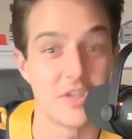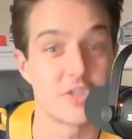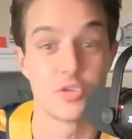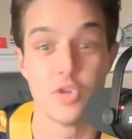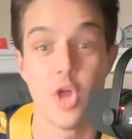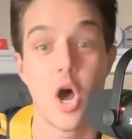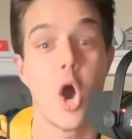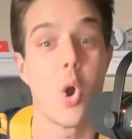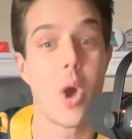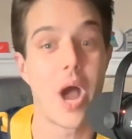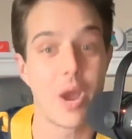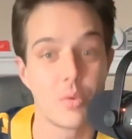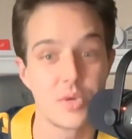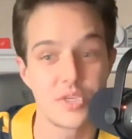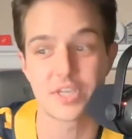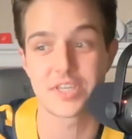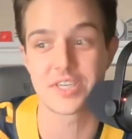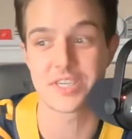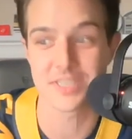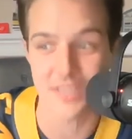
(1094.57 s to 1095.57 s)
No, I was
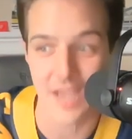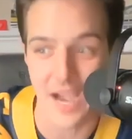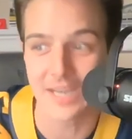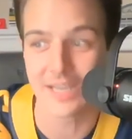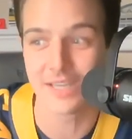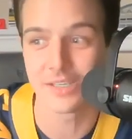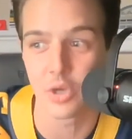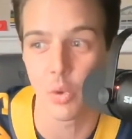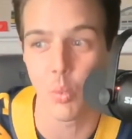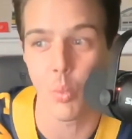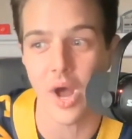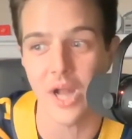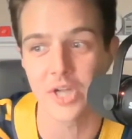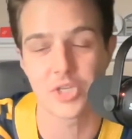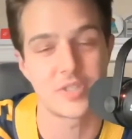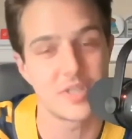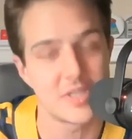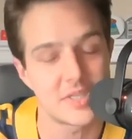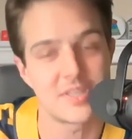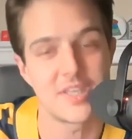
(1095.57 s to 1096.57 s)
excited to watch
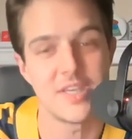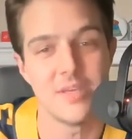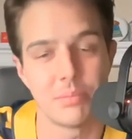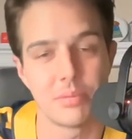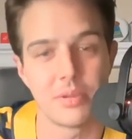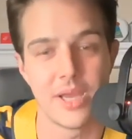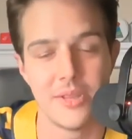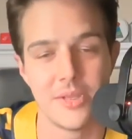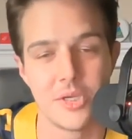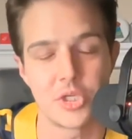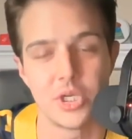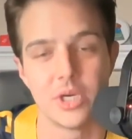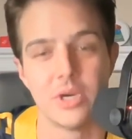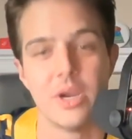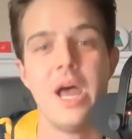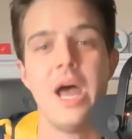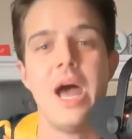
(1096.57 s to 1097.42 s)
this team play this year.